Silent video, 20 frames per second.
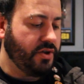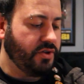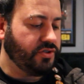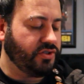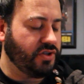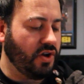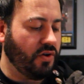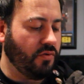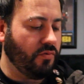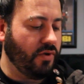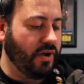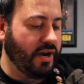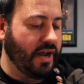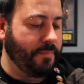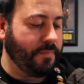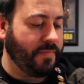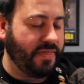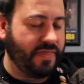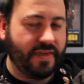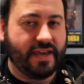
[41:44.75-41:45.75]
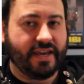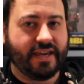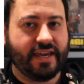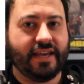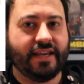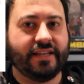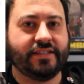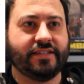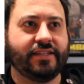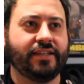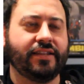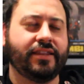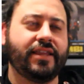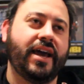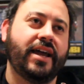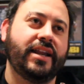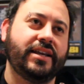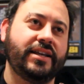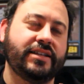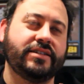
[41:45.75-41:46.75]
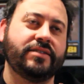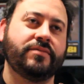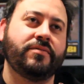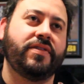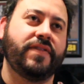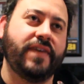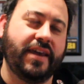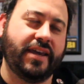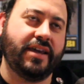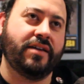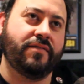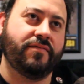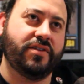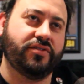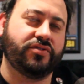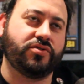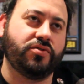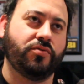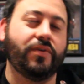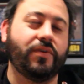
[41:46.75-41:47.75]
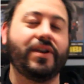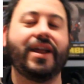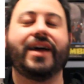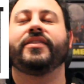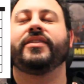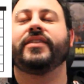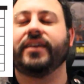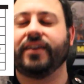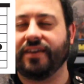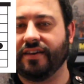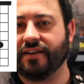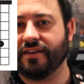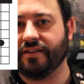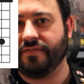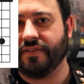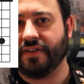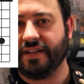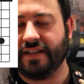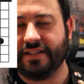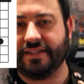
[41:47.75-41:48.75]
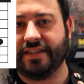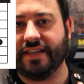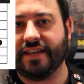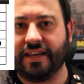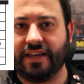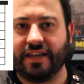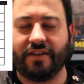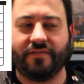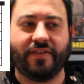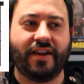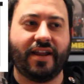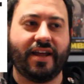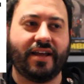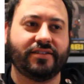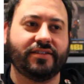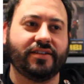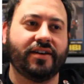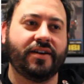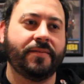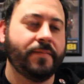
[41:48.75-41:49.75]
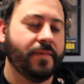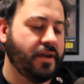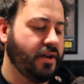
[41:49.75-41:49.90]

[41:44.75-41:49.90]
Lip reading: So what I'm thinking is that he's thinking of this, we're not thinking of it, he's thinking of it as a